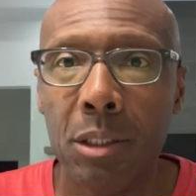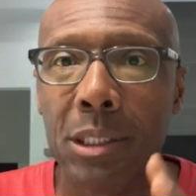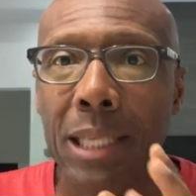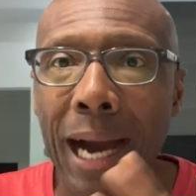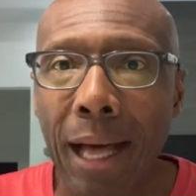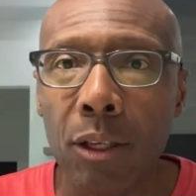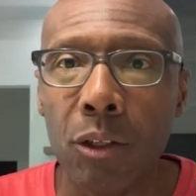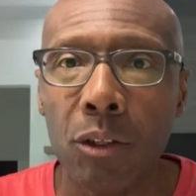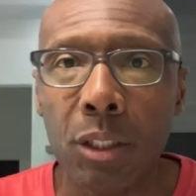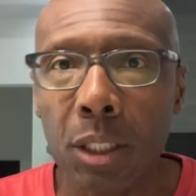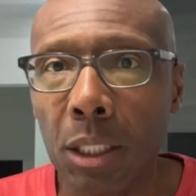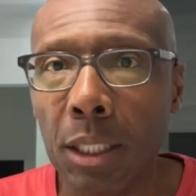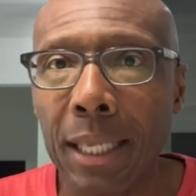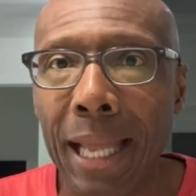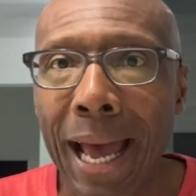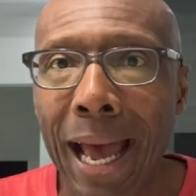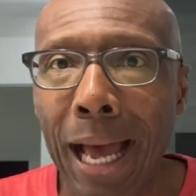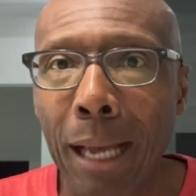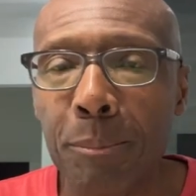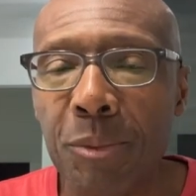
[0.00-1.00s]
Dollar
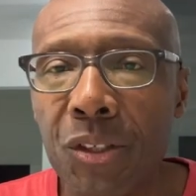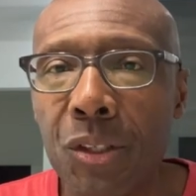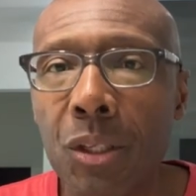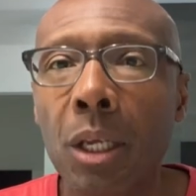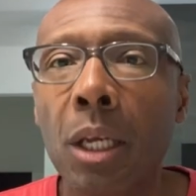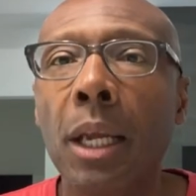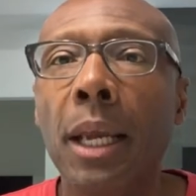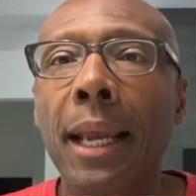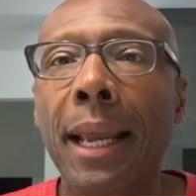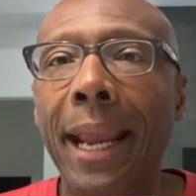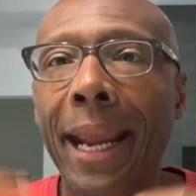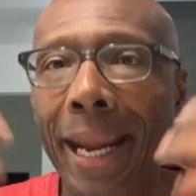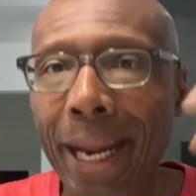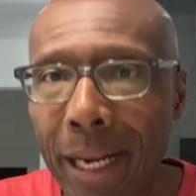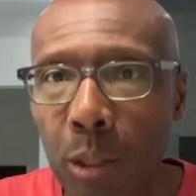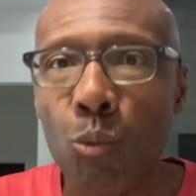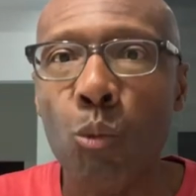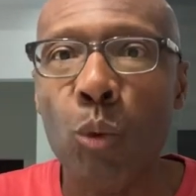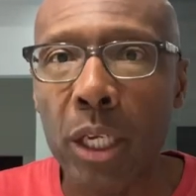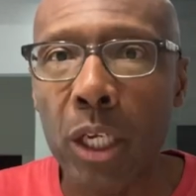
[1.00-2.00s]
collapse.
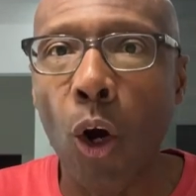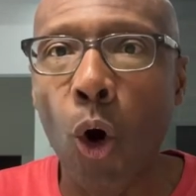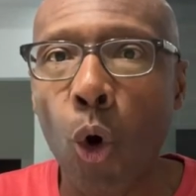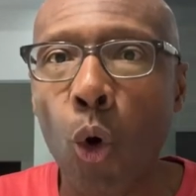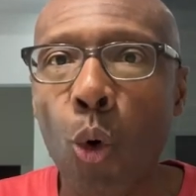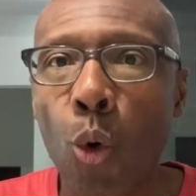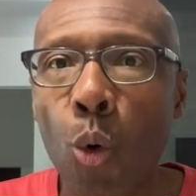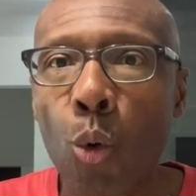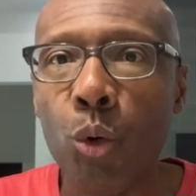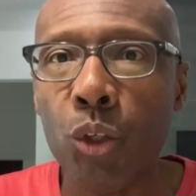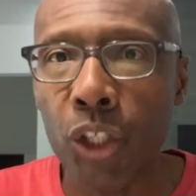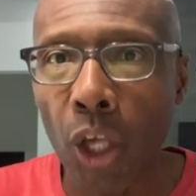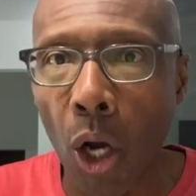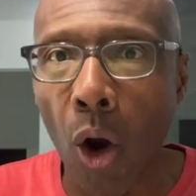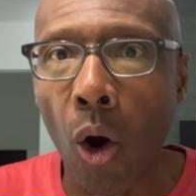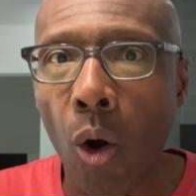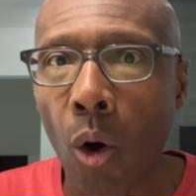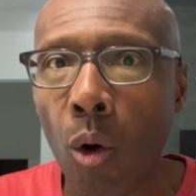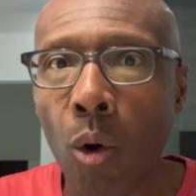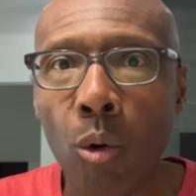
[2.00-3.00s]
And we owe
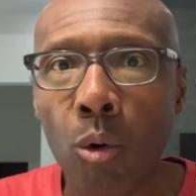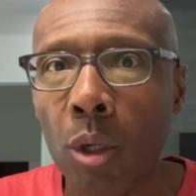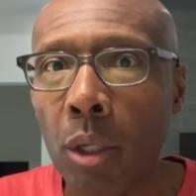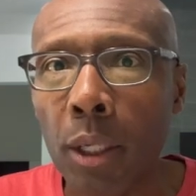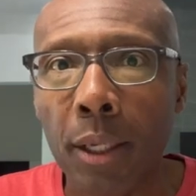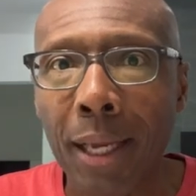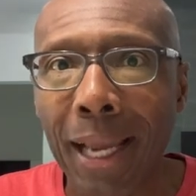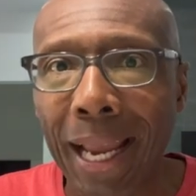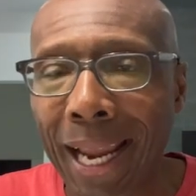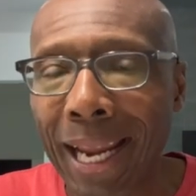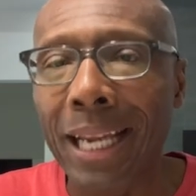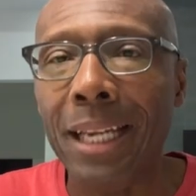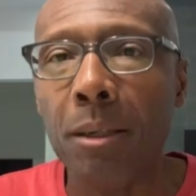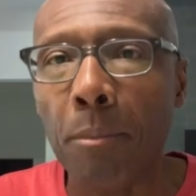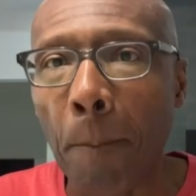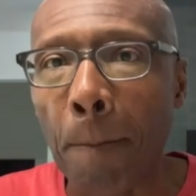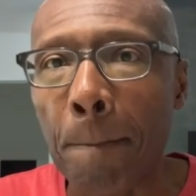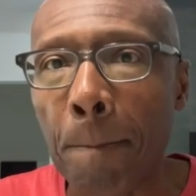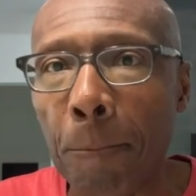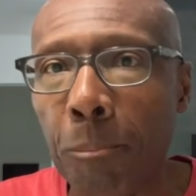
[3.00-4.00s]
y'all
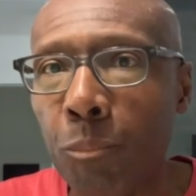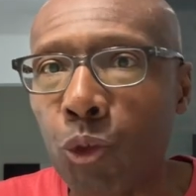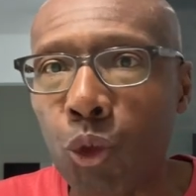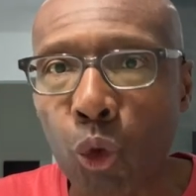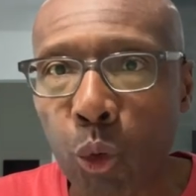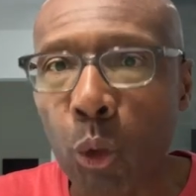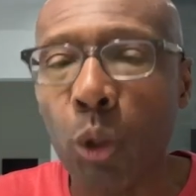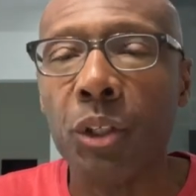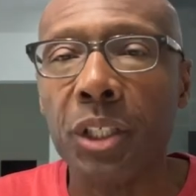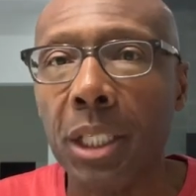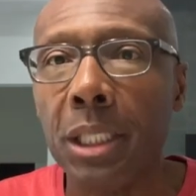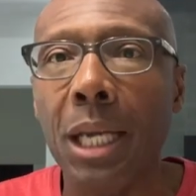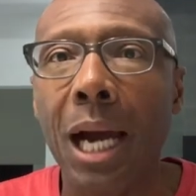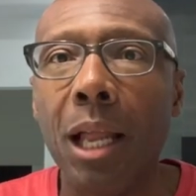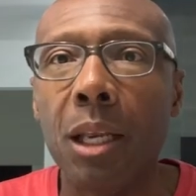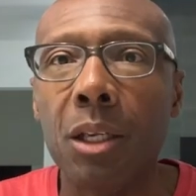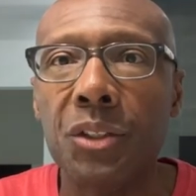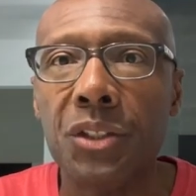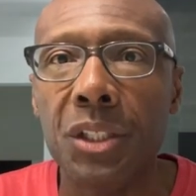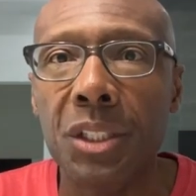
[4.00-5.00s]
$8 trillion
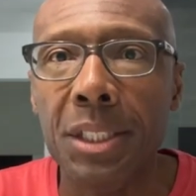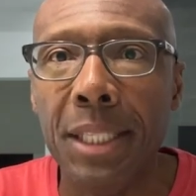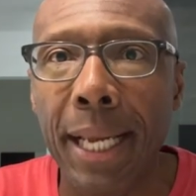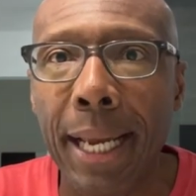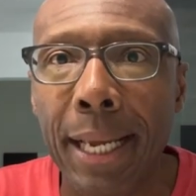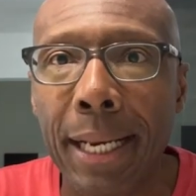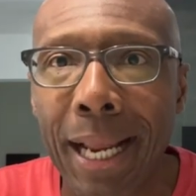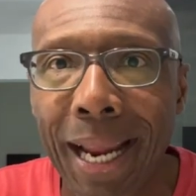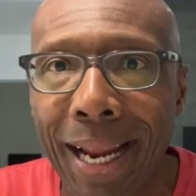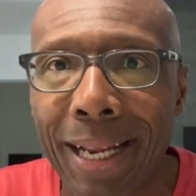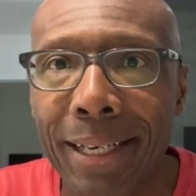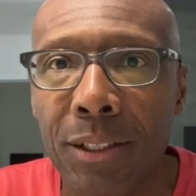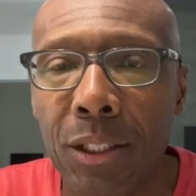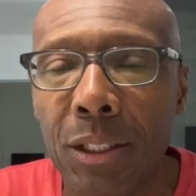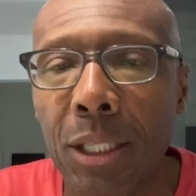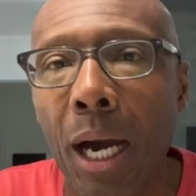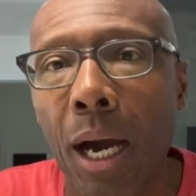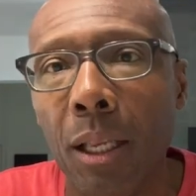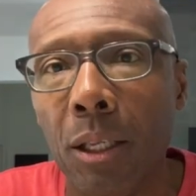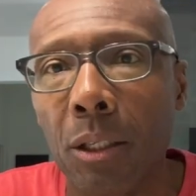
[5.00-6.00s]
in debt and
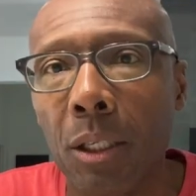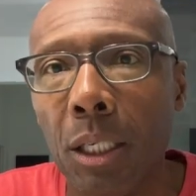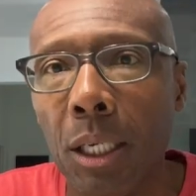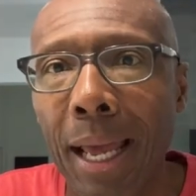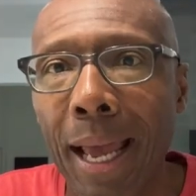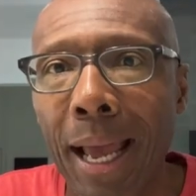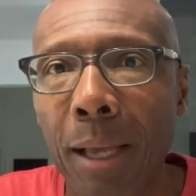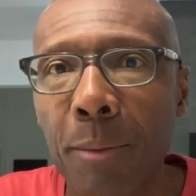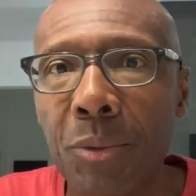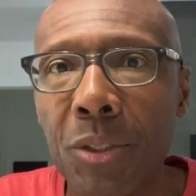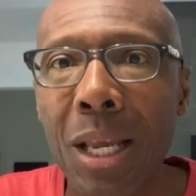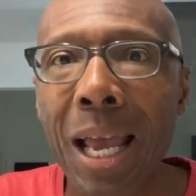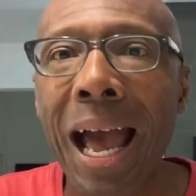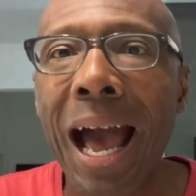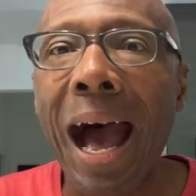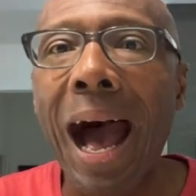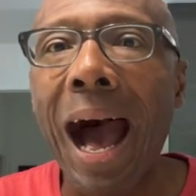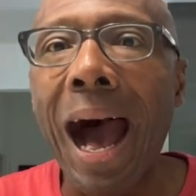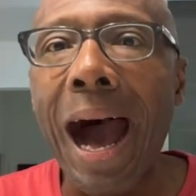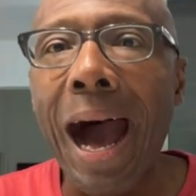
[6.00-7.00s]
the dollar collapse.
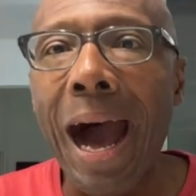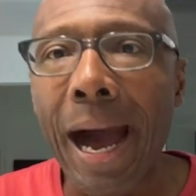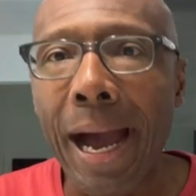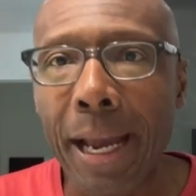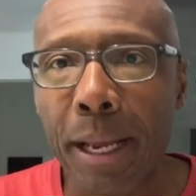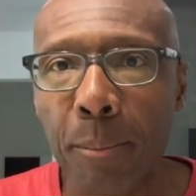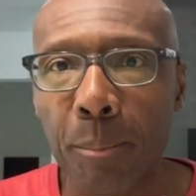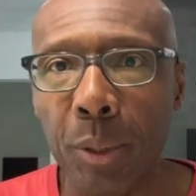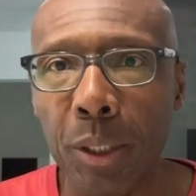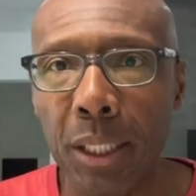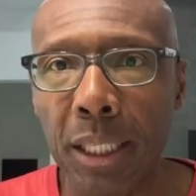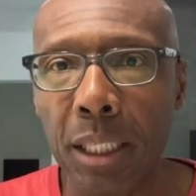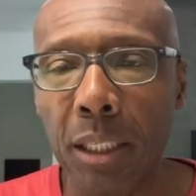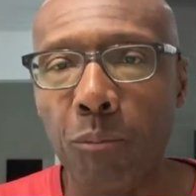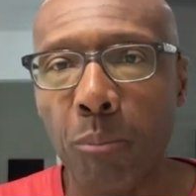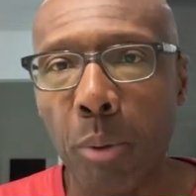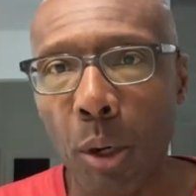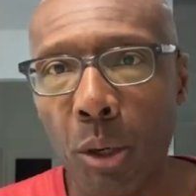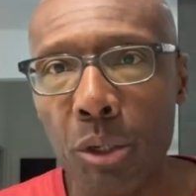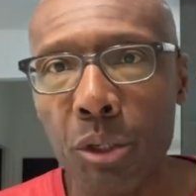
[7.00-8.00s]
I
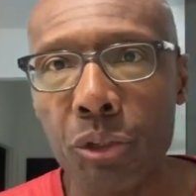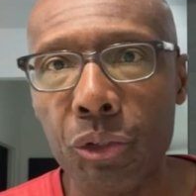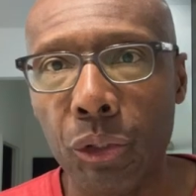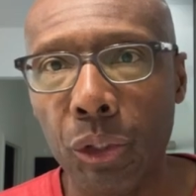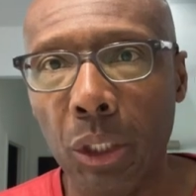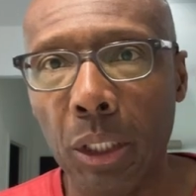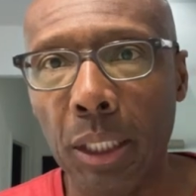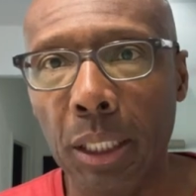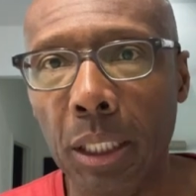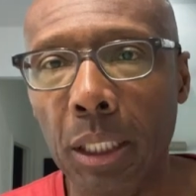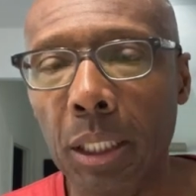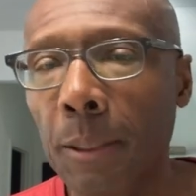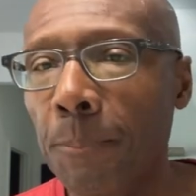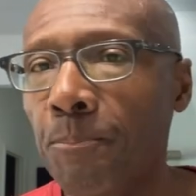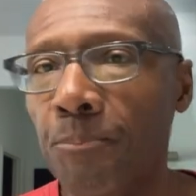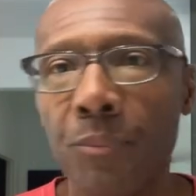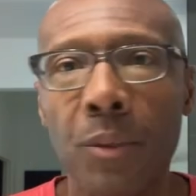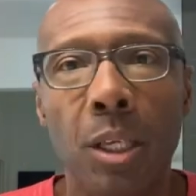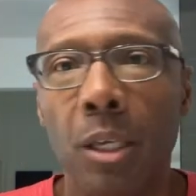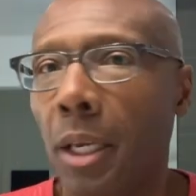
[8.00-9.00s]
believe personally,
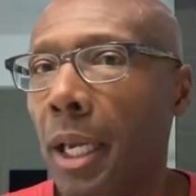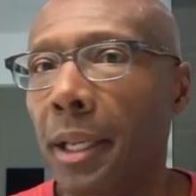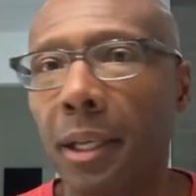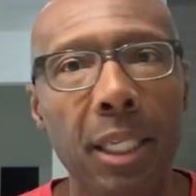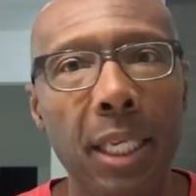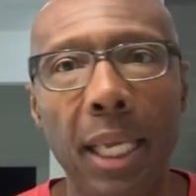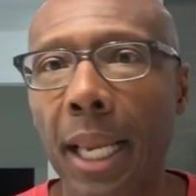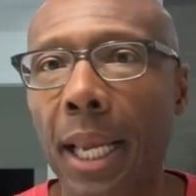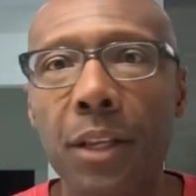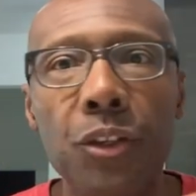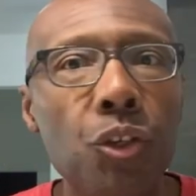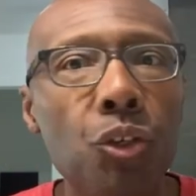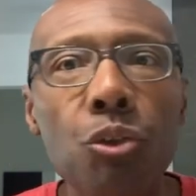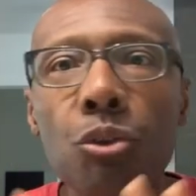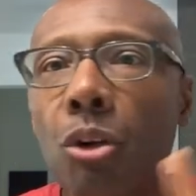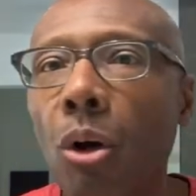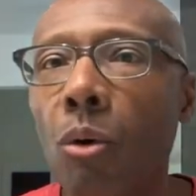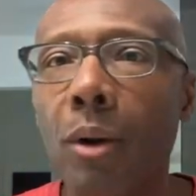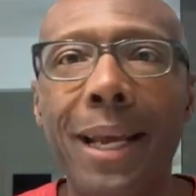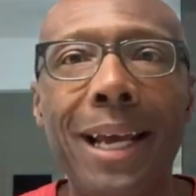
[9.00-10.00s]
and again,
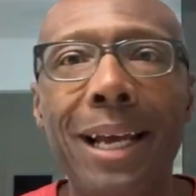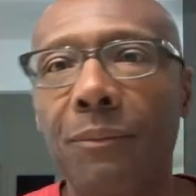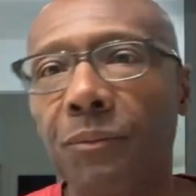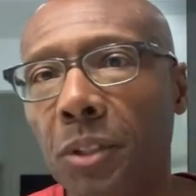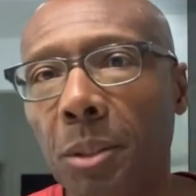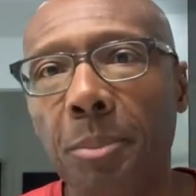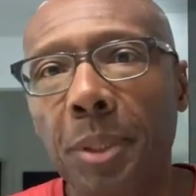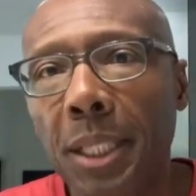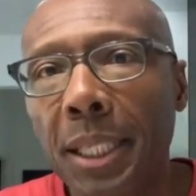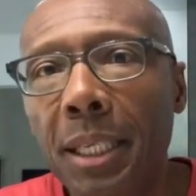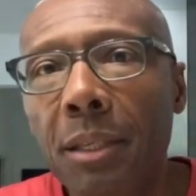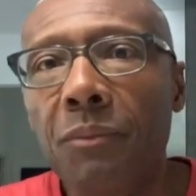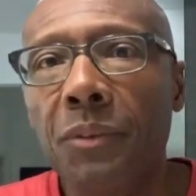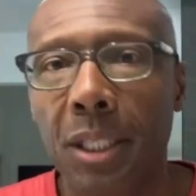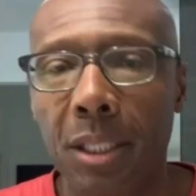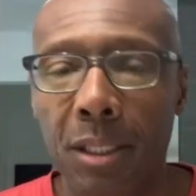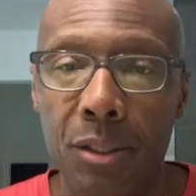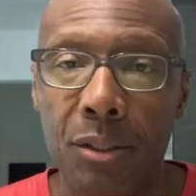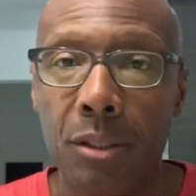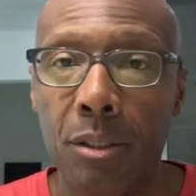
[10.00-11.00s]
you don't have to
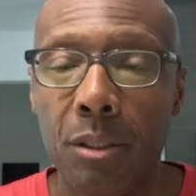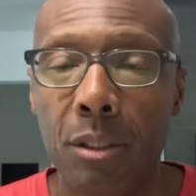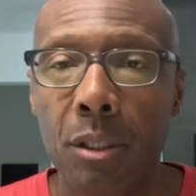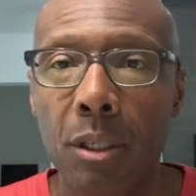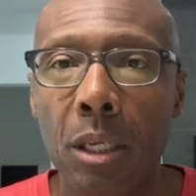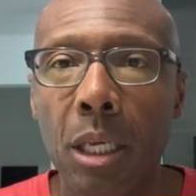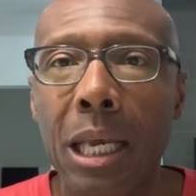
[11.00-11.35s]
believe this.